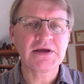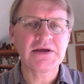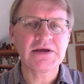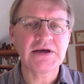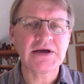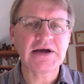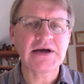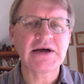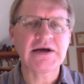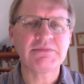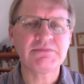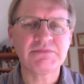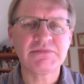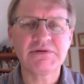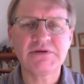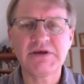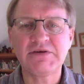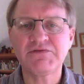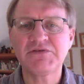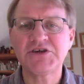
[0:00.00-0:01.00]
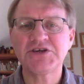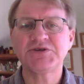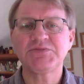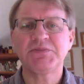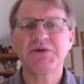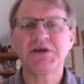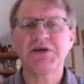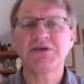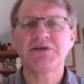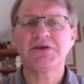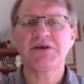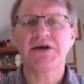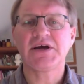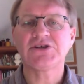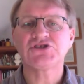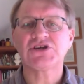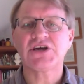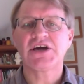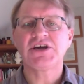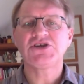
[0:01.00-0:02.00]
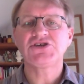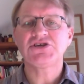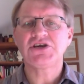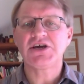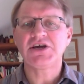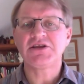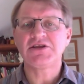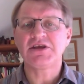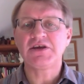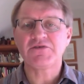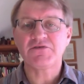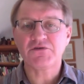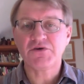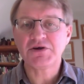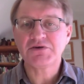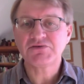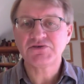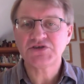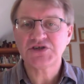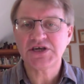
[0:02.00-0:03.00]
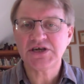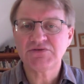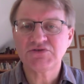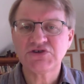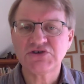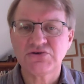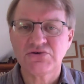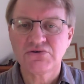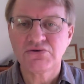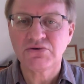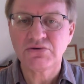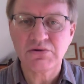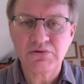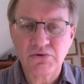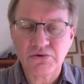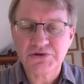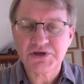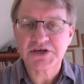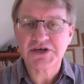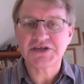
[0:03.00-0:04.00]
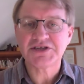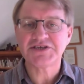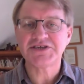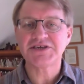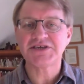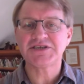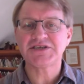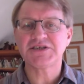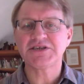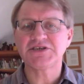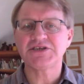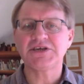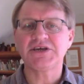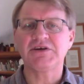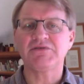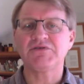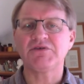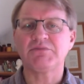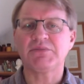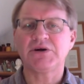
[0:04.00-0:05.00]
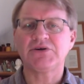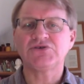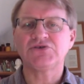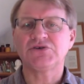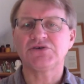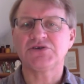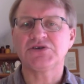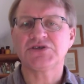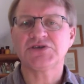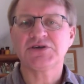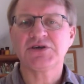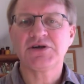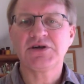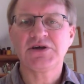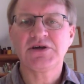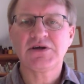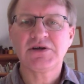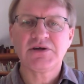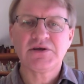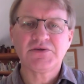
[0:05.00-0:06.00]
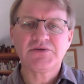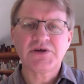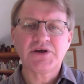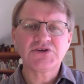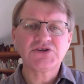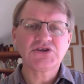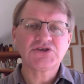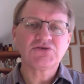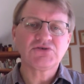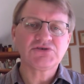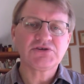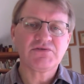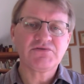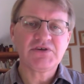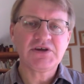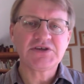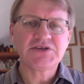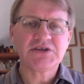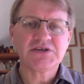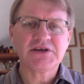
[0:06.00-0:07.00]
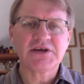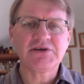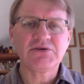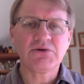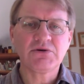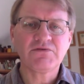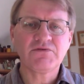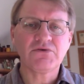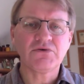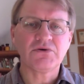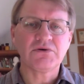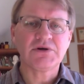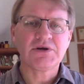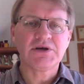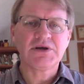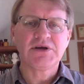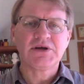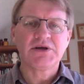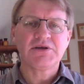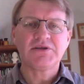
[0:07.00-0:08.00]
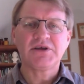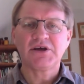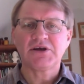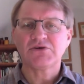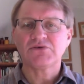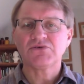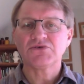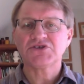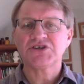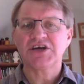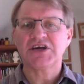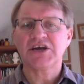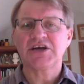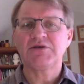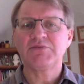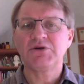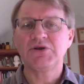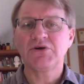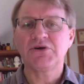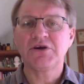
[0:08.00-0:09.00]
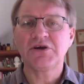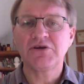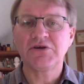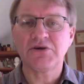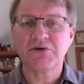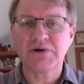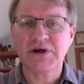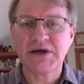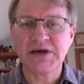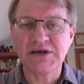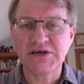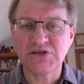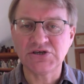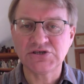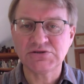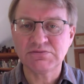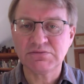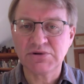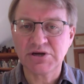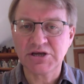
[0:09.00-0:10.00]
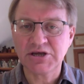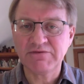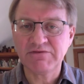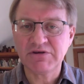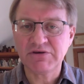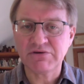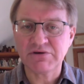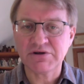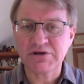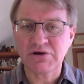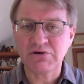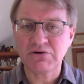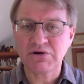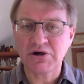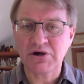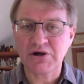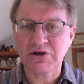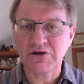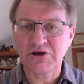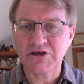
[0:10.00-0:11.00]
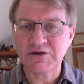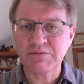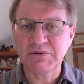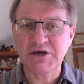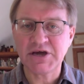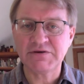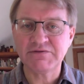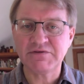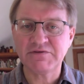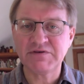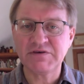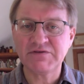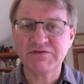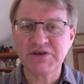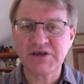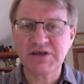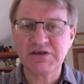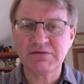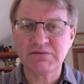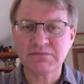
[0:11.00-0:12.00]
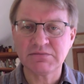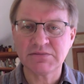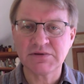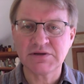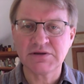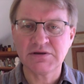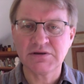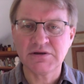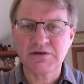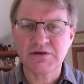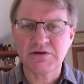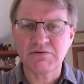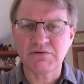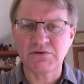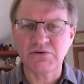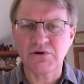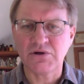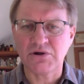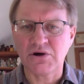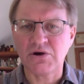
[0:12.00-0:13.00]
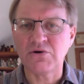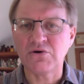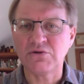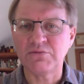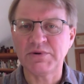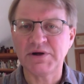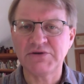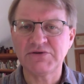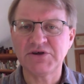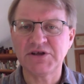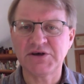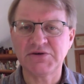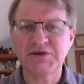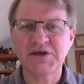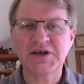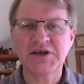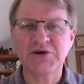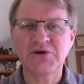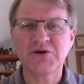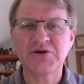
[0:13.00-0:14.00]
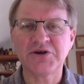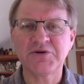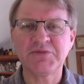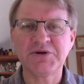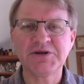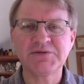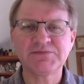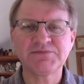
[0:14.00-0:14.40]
um, if there's been a change in the frequency of stool or the consistency of the motions. Those are sorts of things that they look for. They're also going to be looking at your age. Like if you're an old guy like me over fifty, well, not old, but, you know, getting on a bit.